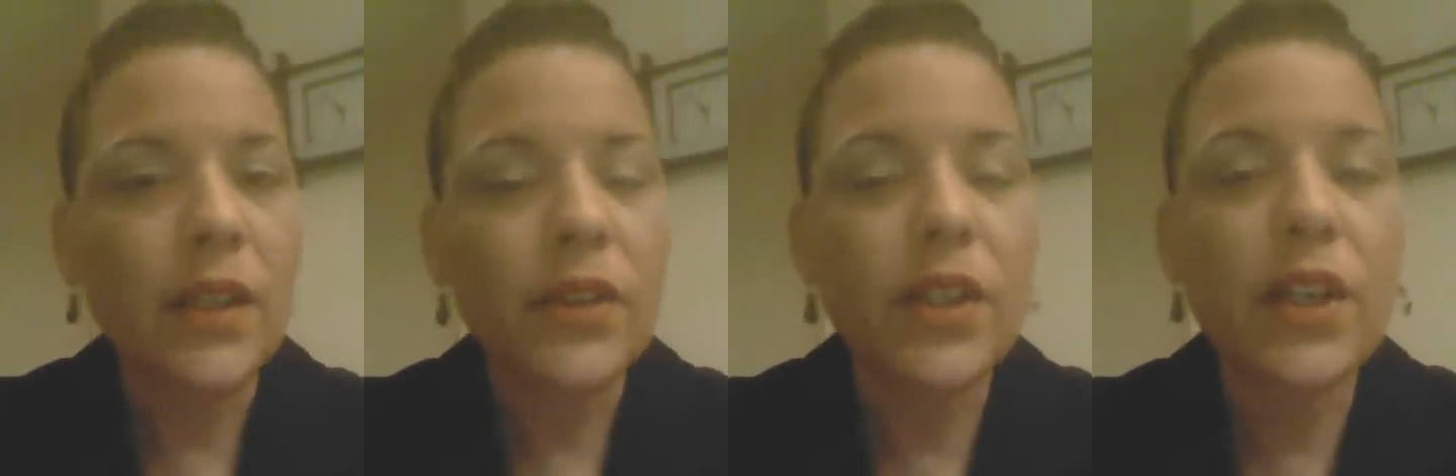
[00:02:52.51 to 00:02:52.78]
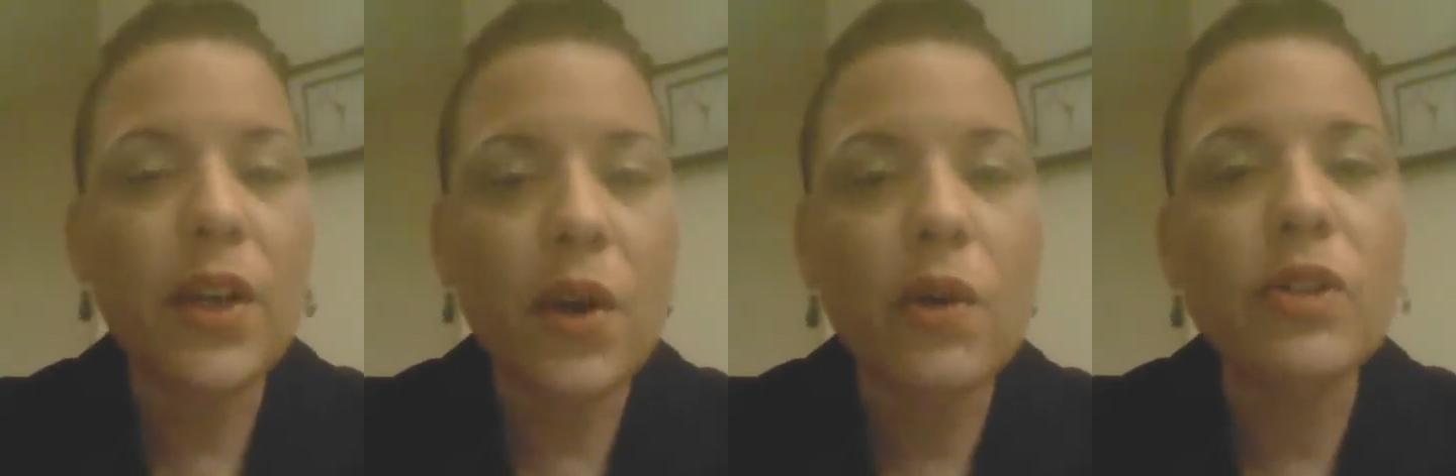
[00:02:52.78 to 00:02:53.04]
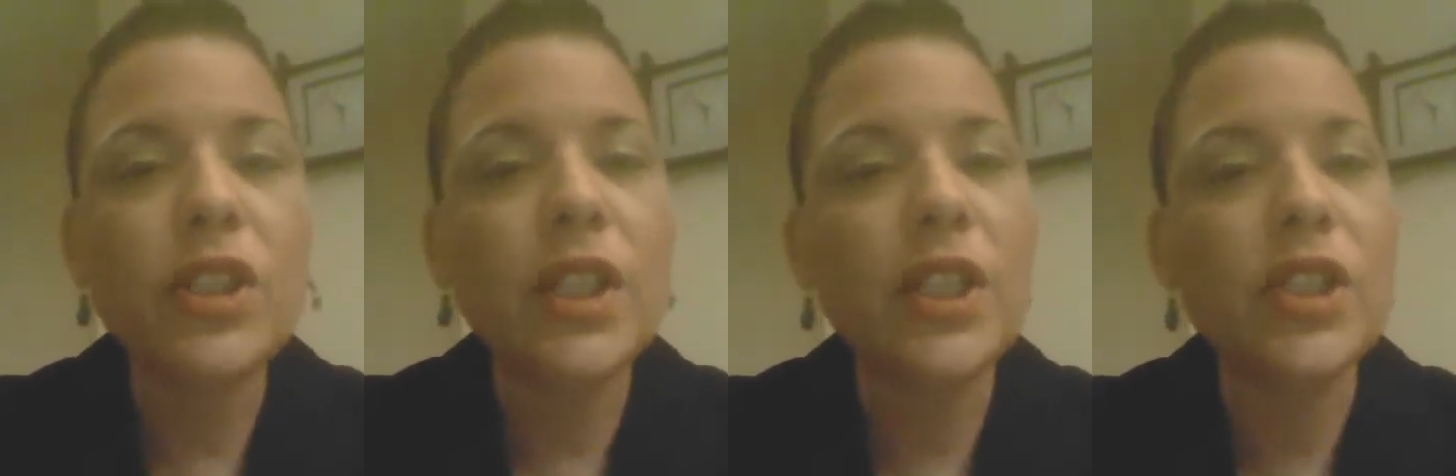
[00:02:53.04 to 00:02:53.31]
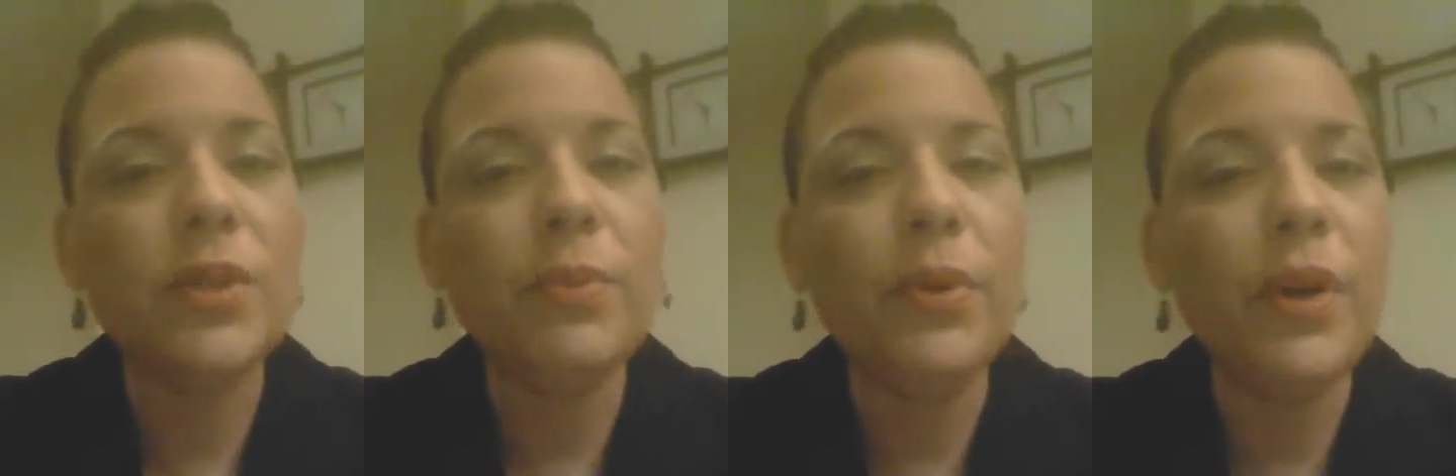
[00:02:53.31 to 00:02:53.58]
the
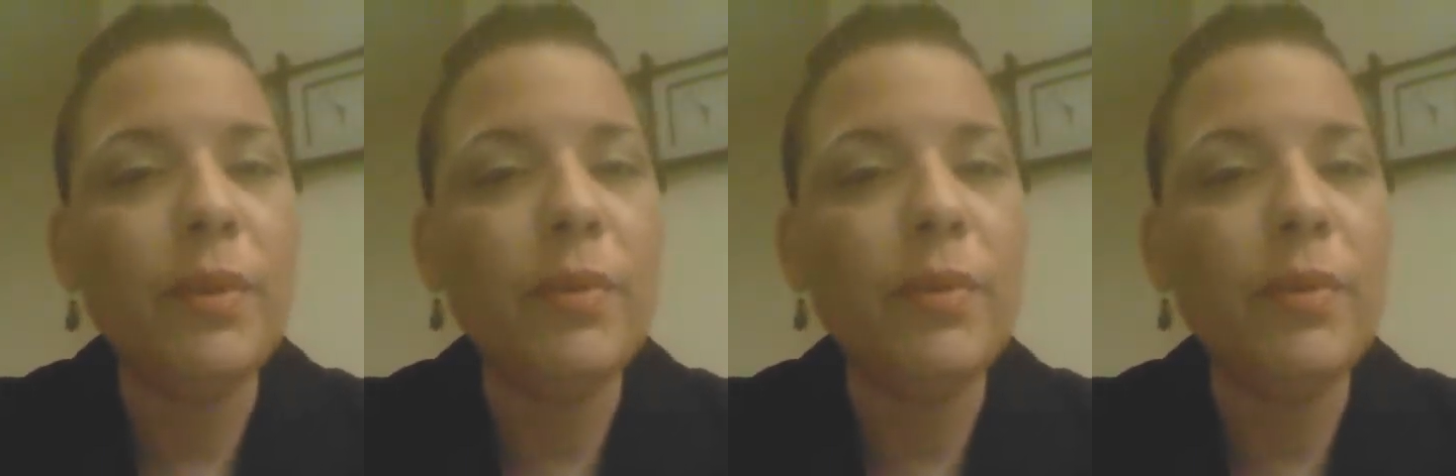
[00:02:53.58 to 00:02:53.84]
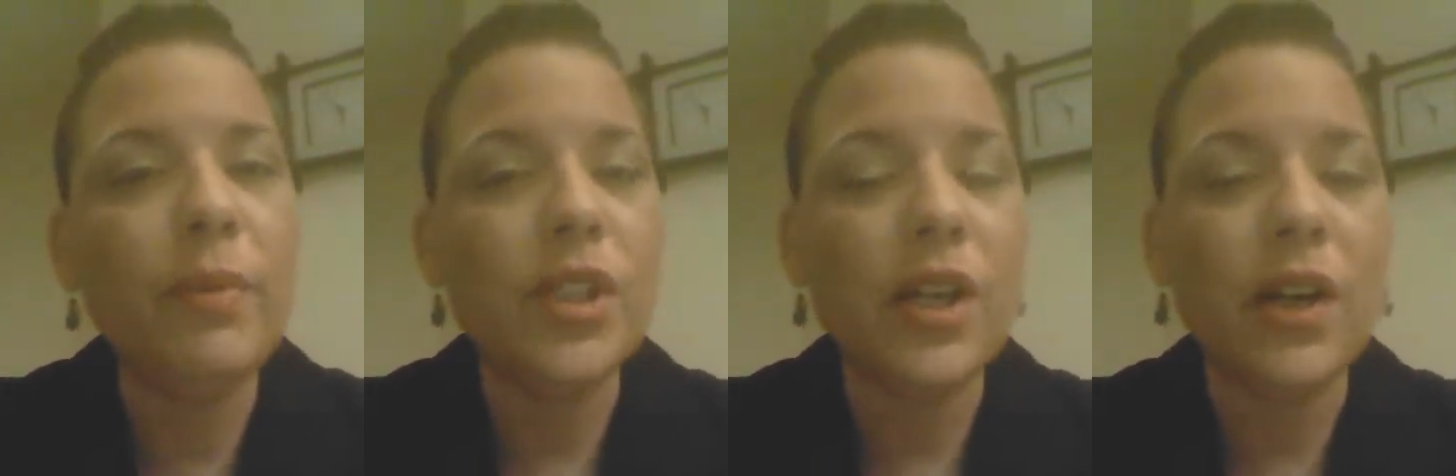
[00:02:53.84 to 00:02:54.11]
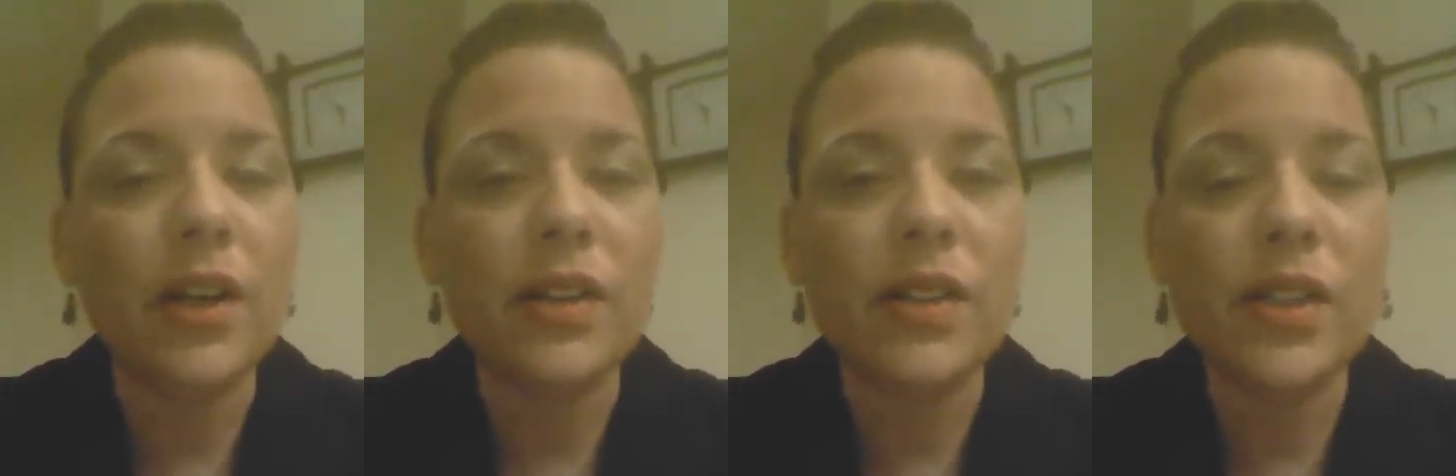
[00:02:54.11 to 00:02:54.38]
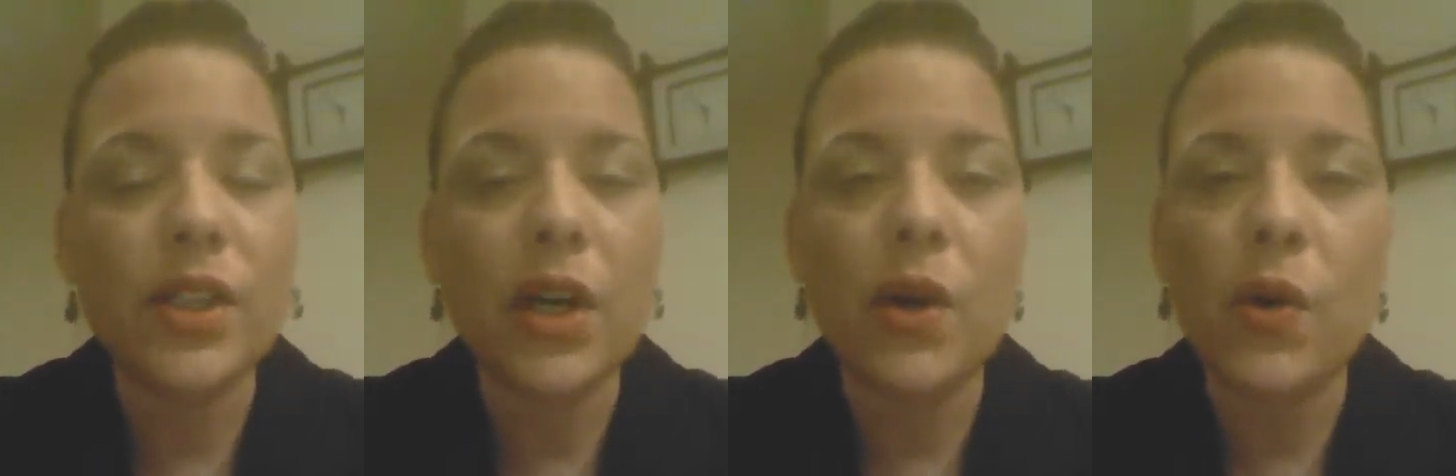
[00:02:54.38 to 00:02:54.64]
negotiation pretty much
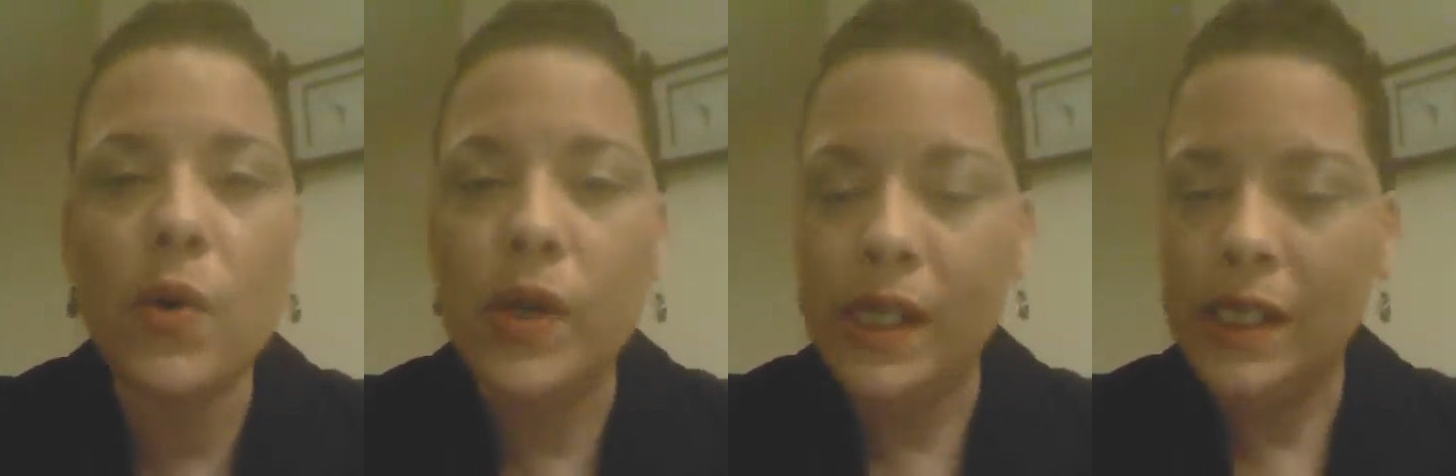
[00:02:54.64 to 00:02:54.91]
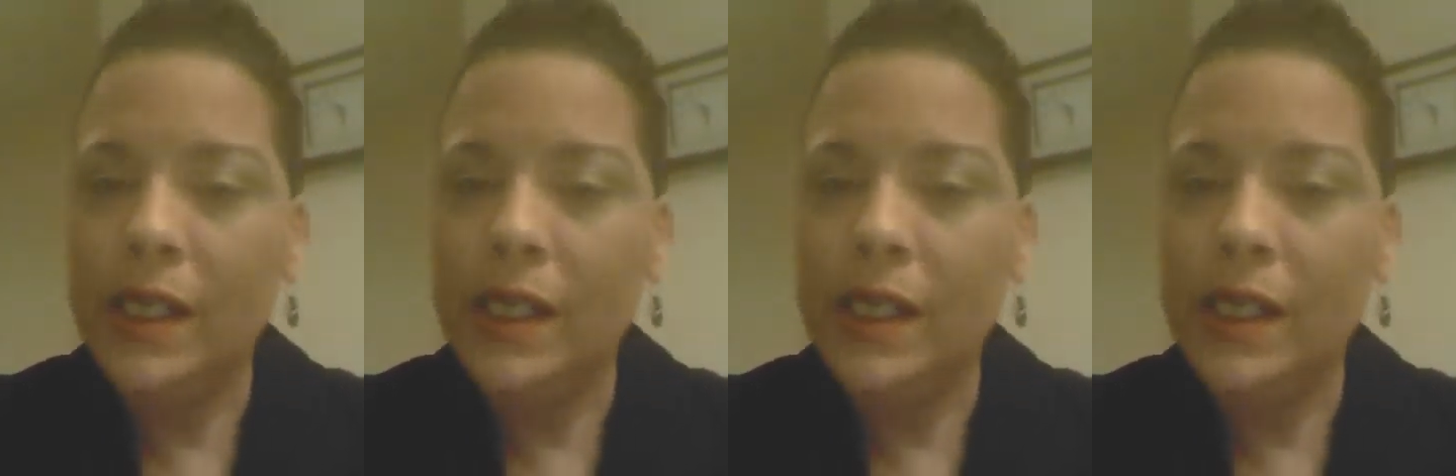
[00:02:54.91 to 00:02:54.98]
starts. So